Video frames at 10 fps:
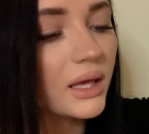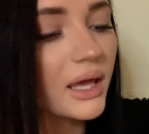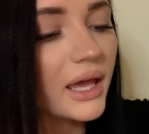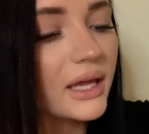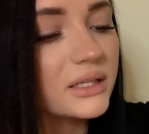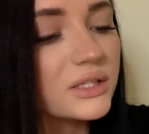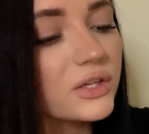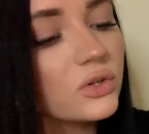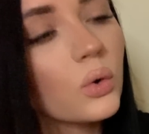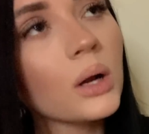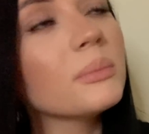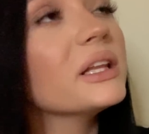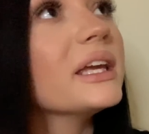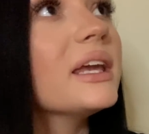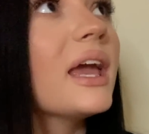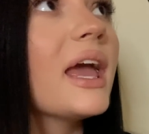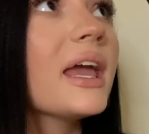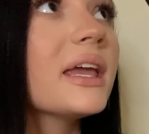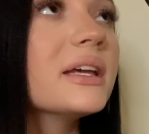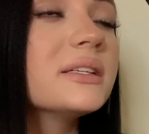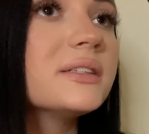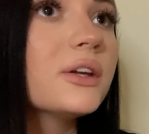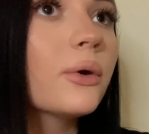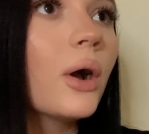And normally a 0